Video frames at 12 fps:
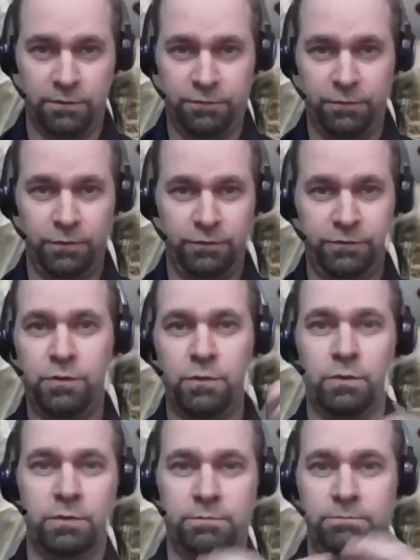full
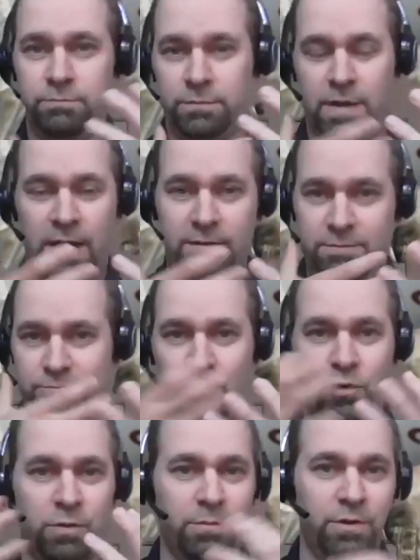tube, neck
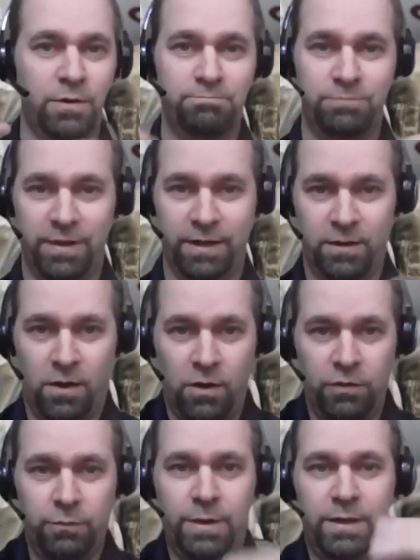warmer, like
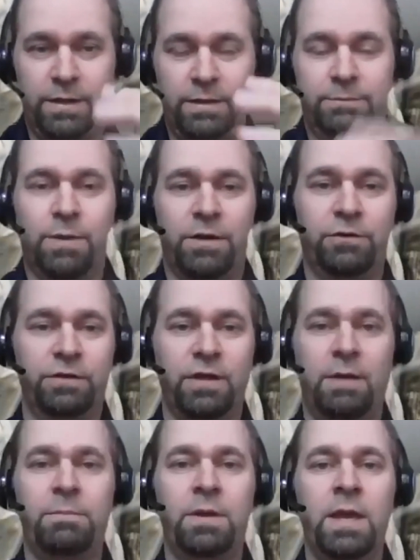all the way bundled
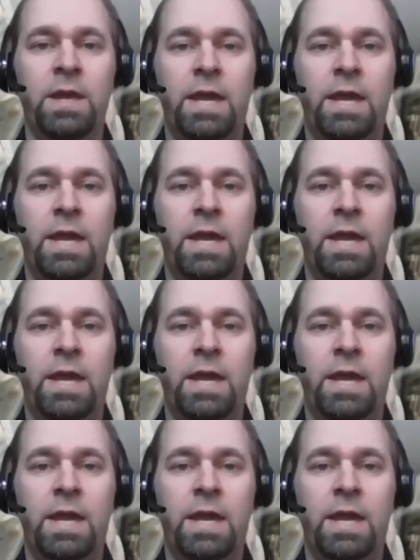up.